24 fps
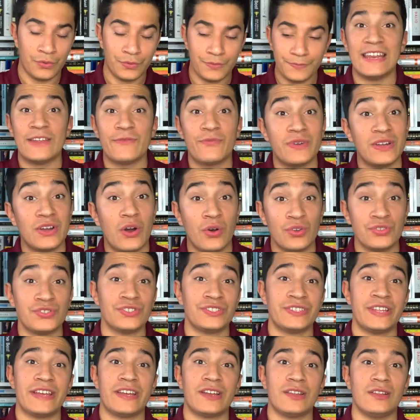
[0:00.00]
And if we also
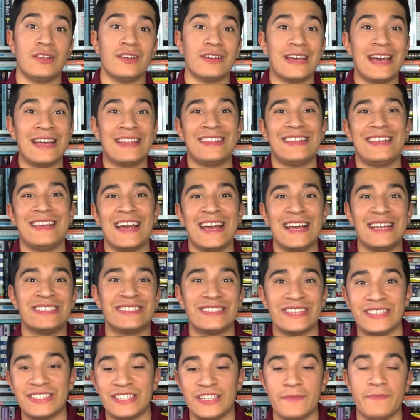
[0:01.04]
take a look at the S
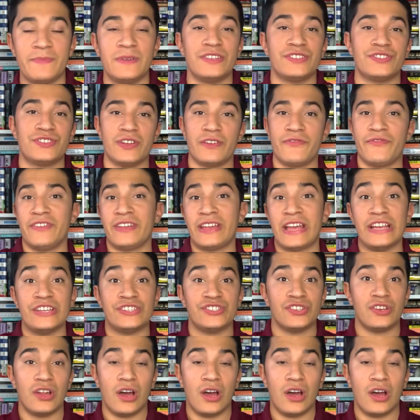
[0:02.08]
S C P certification